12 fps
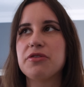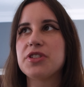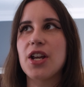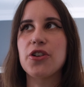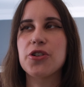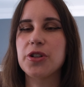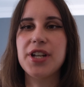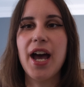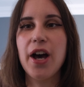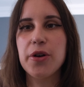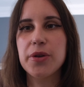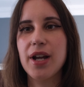central
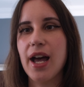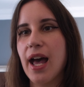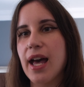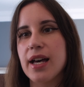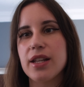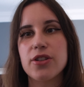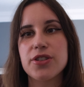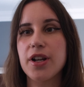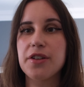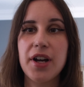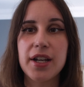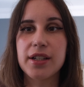town, and there's a lot
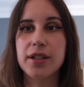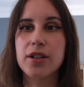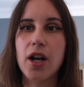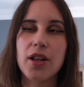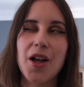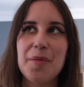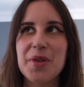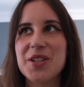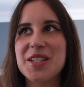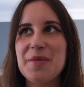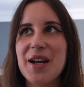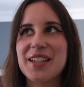of hiking, not a lot, but there's
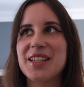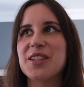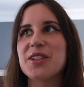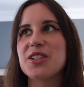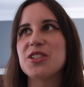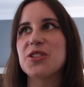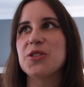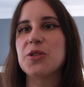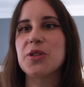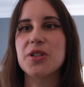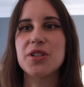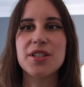some hiking you can do.
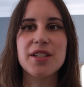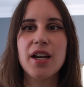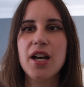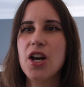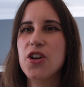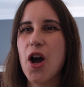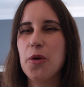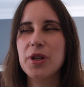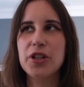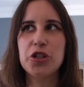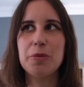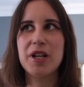There's not
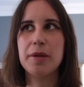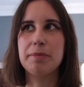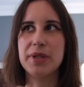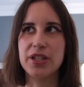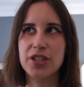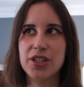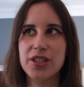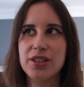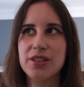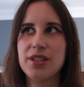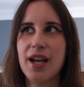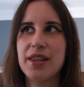really too many
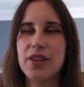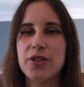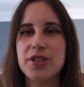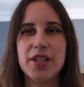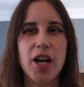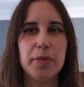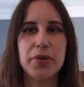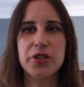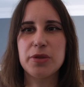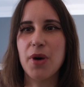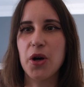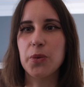beaches. I think there's a couple
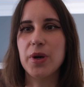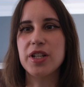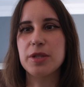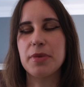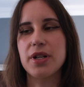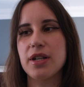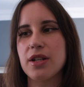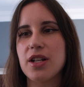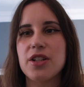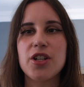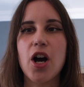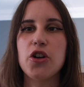small ones, but
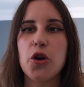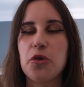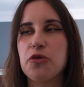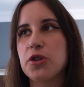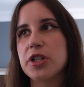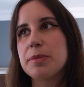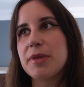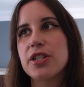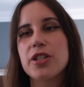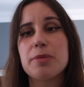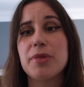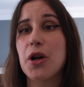it's not known for its
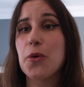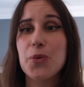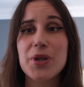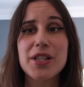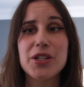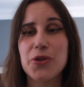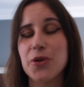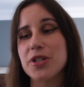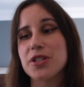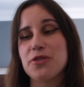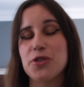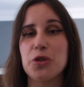beaches, but a really
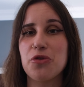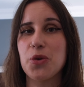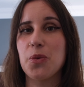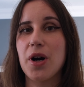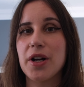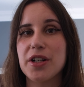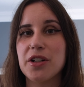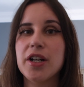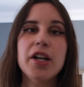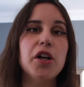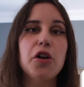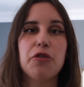gorgeous view of the water
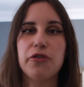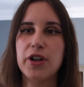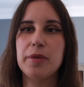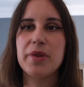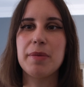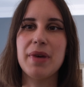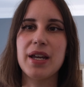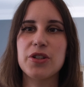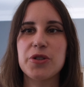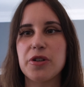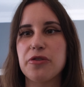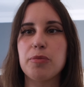from the main
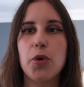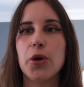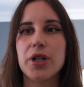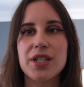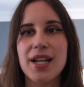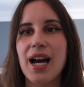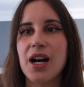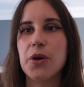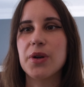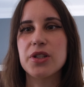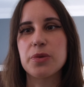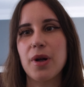sort of port
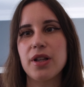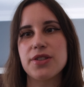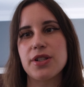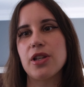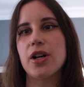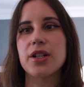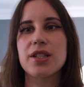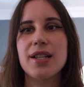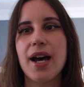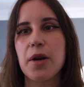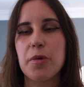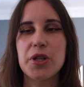town, as well as
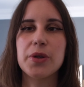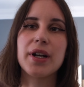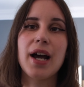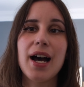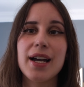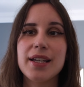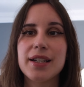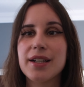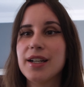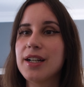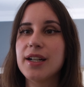alongside where you can hike.